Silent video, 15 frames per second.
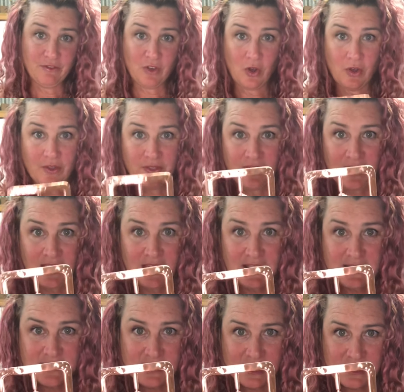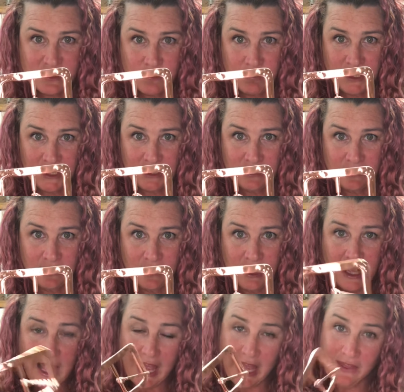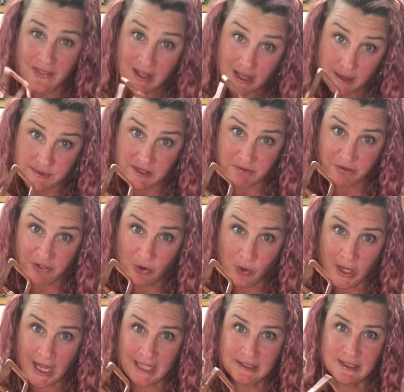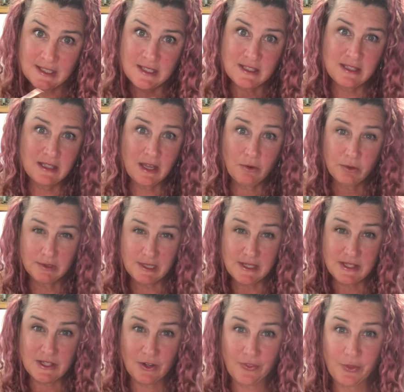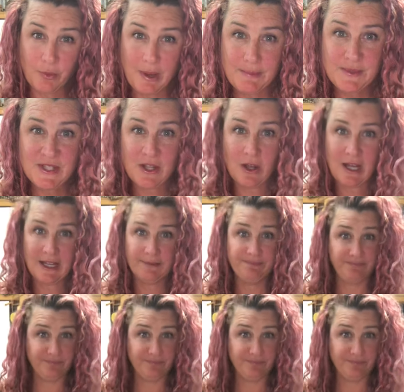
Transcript: Got the centre pin, and that comes in 4 colours. They're all listed on the website.